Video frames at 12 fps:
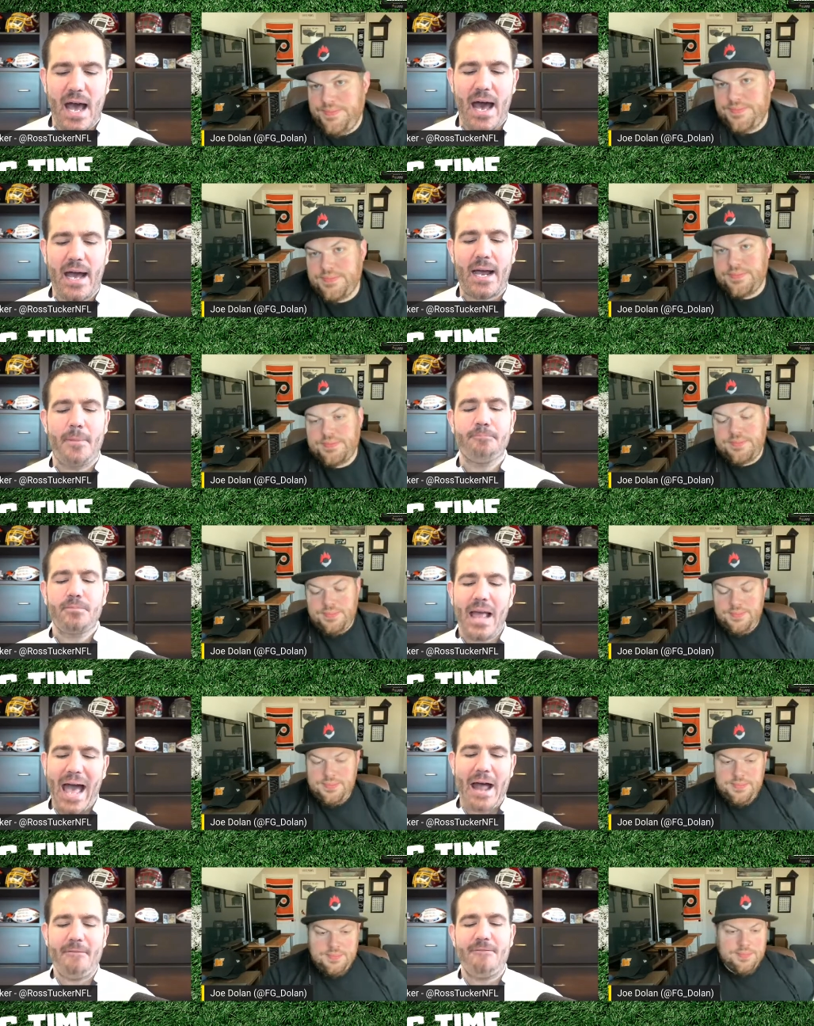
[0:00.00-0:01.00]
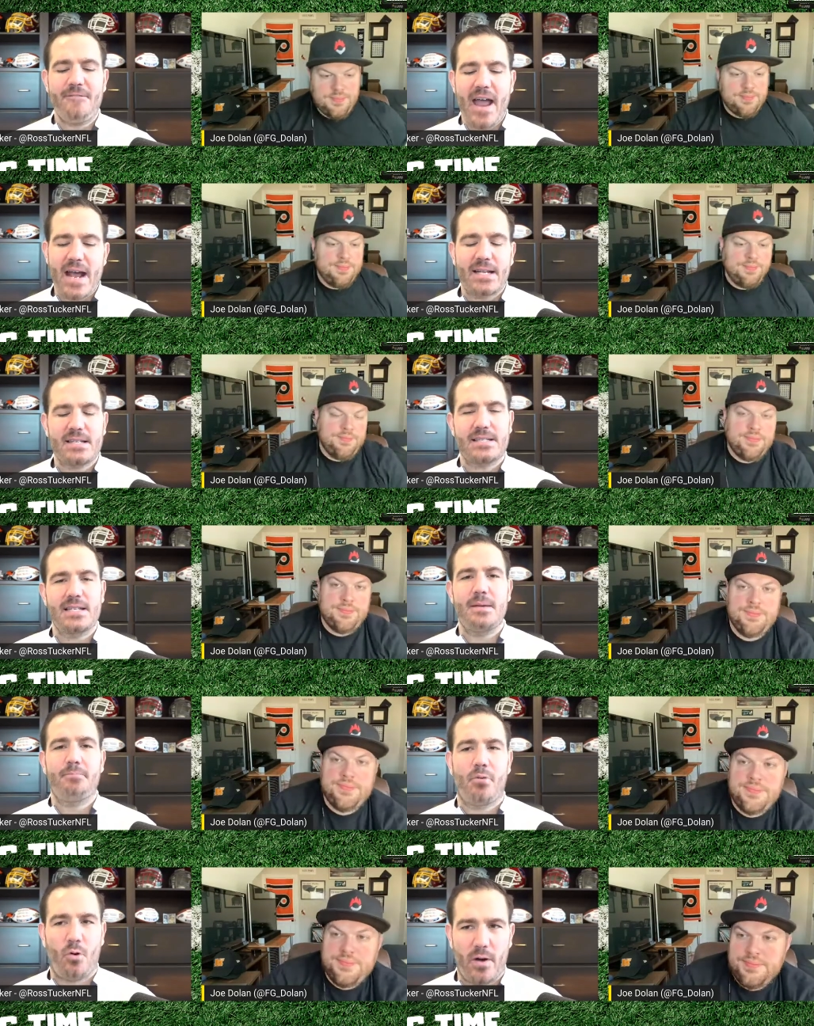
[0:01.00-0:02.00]
Speaker 1: tag at fantasy
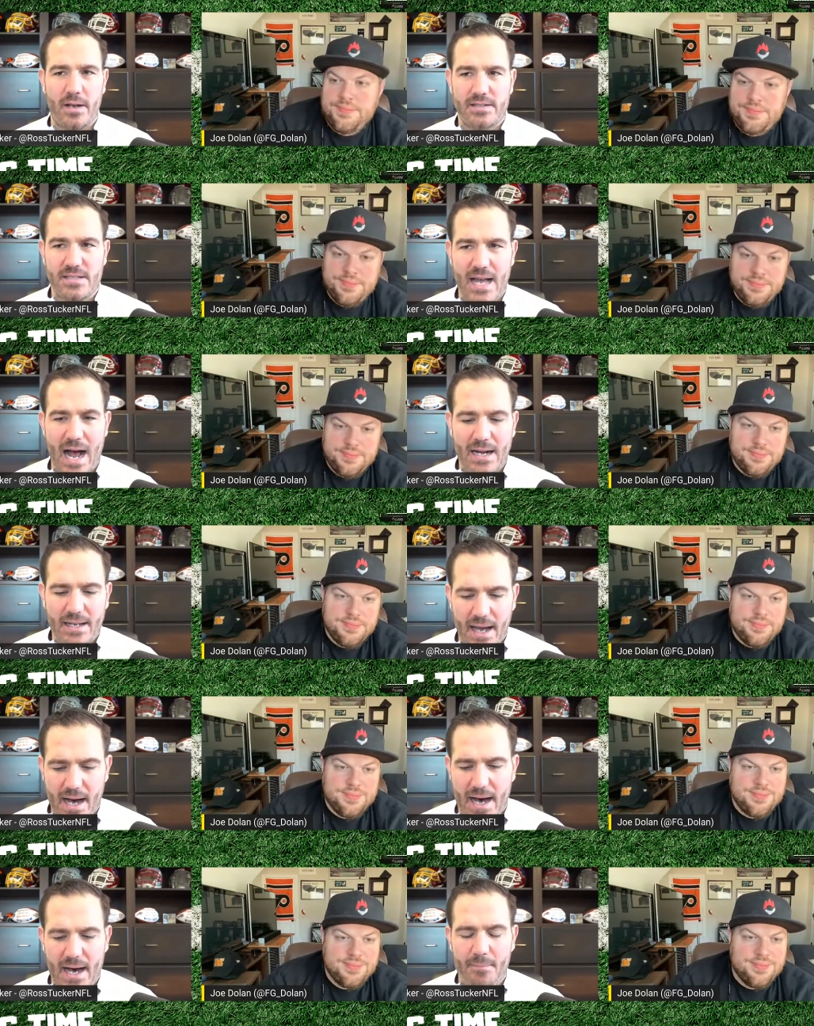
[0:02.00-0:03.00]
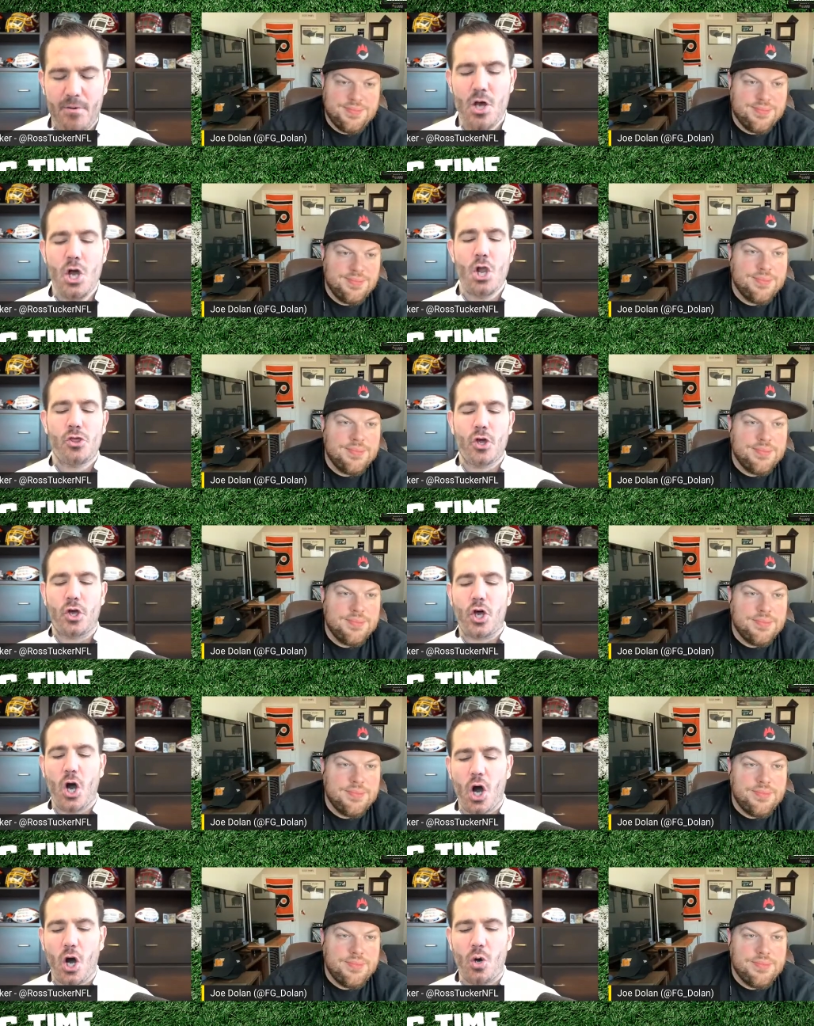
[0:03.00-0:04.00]
points dot com. The
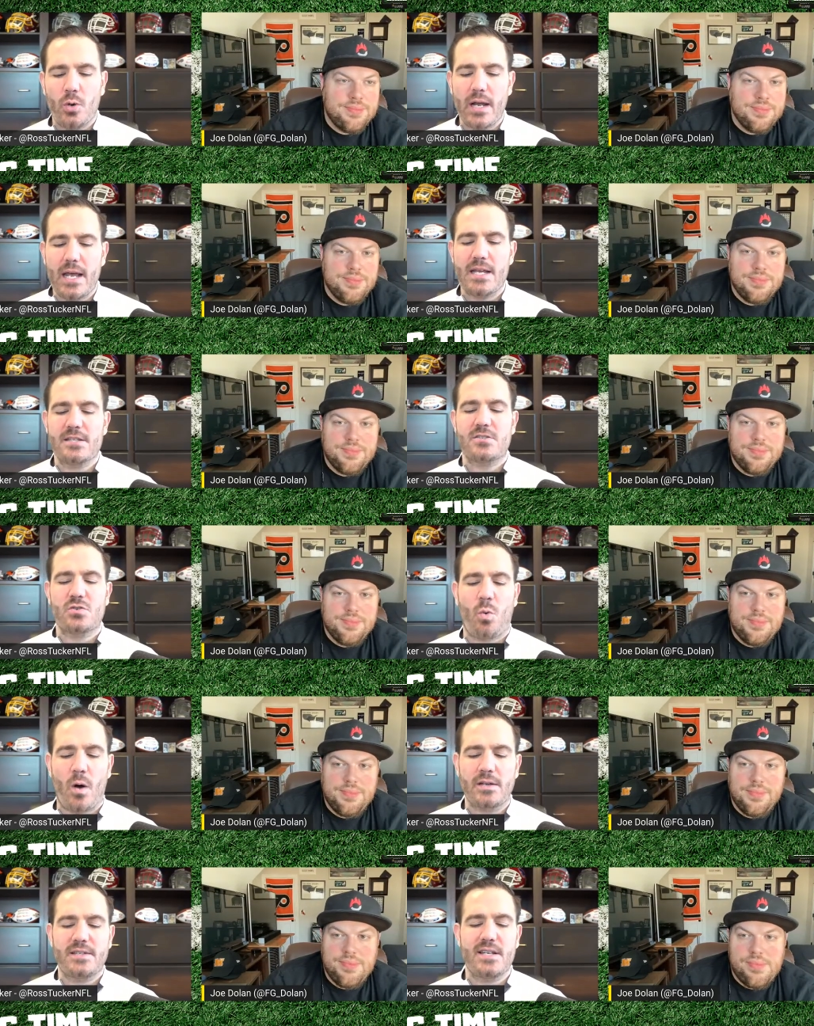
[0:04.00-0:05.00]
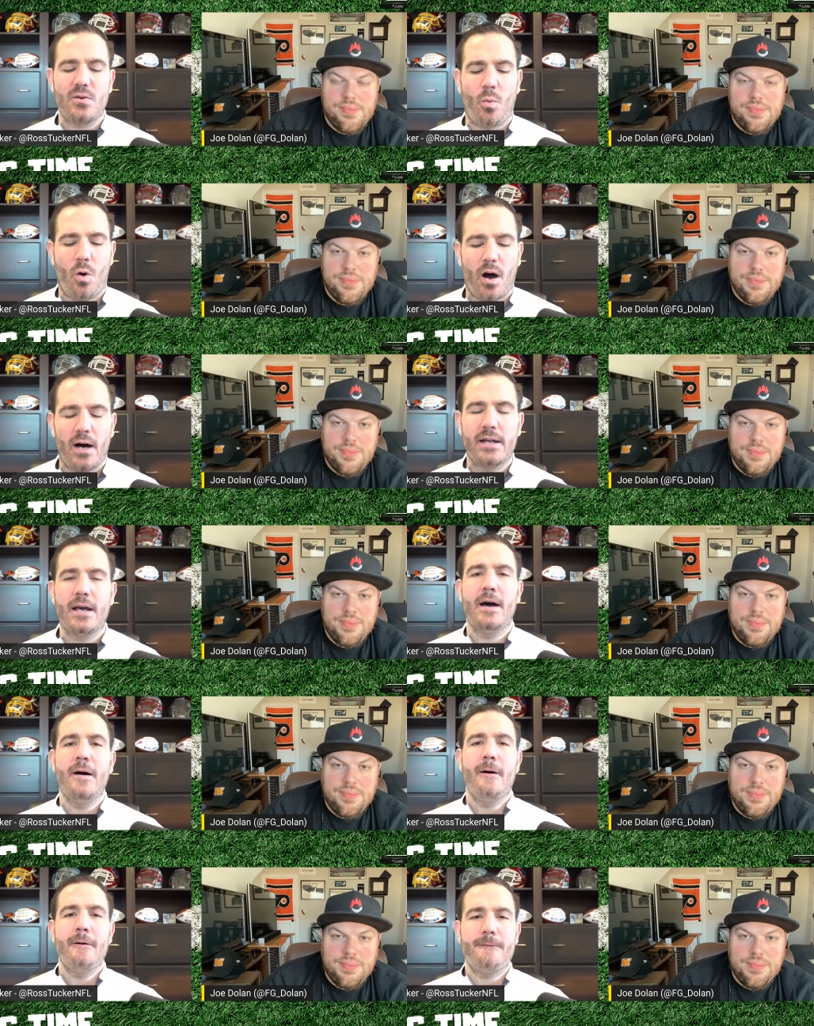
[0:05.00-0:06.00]
code is twenty-one
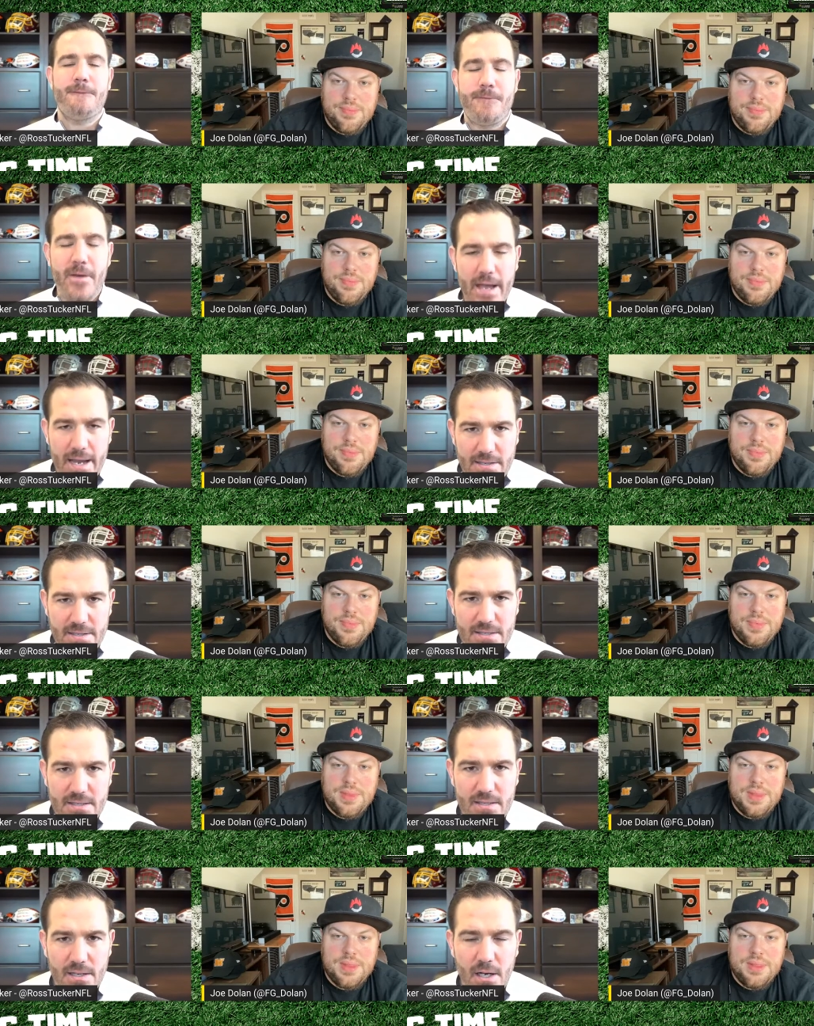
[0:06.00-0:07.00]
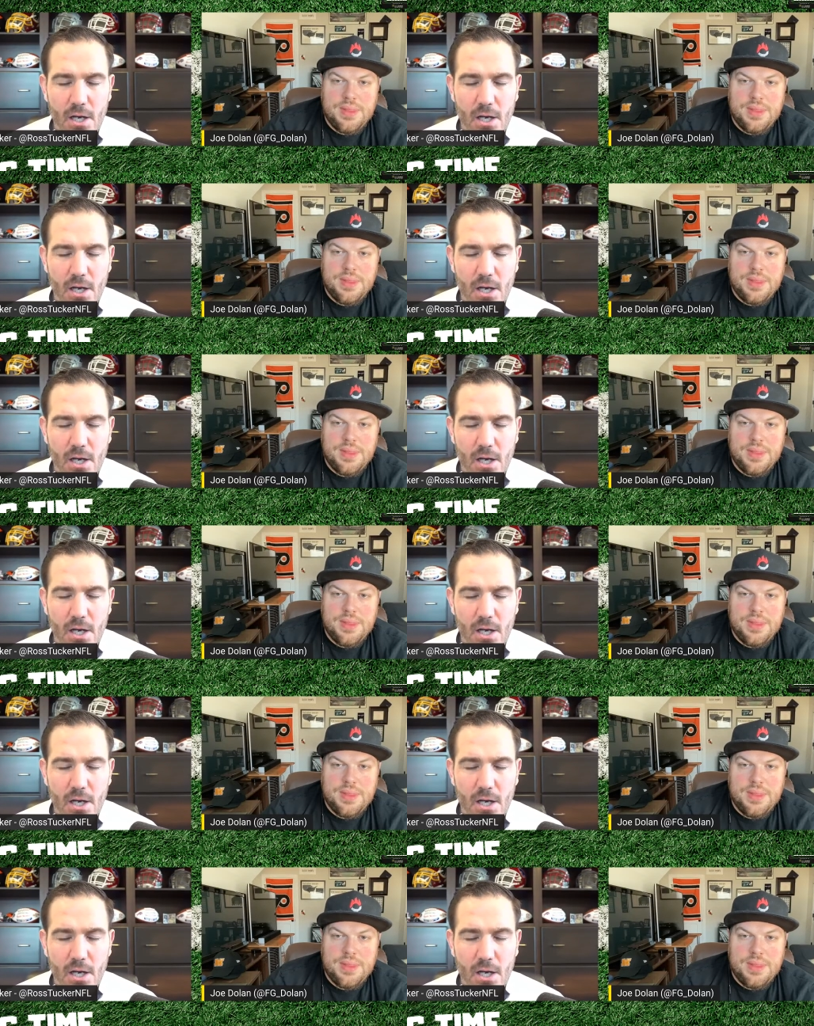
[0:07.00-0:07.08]
feast.